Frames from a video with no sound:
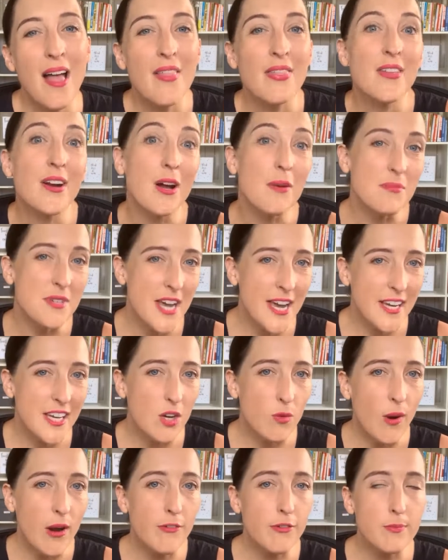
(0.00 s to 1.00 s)
that I'm
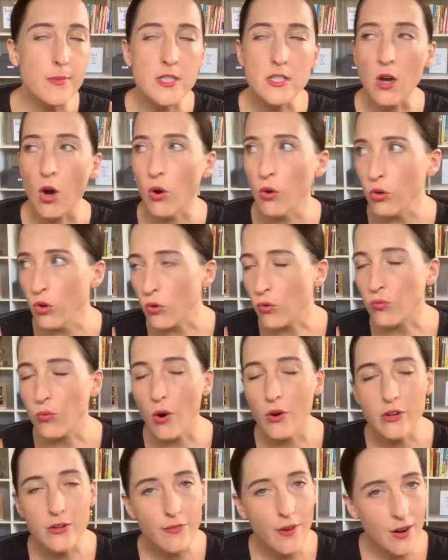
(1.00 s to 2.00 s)
taking away from this whole
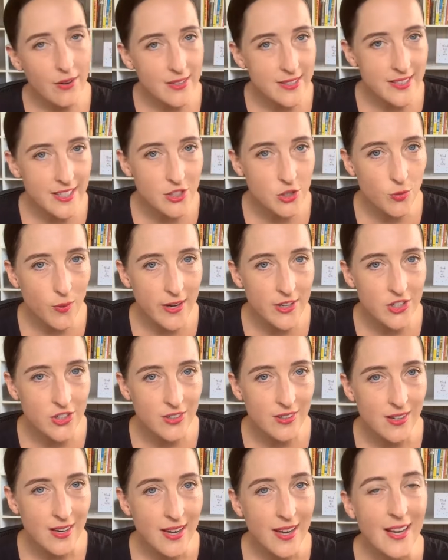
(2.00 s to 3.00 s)
coronavirus situation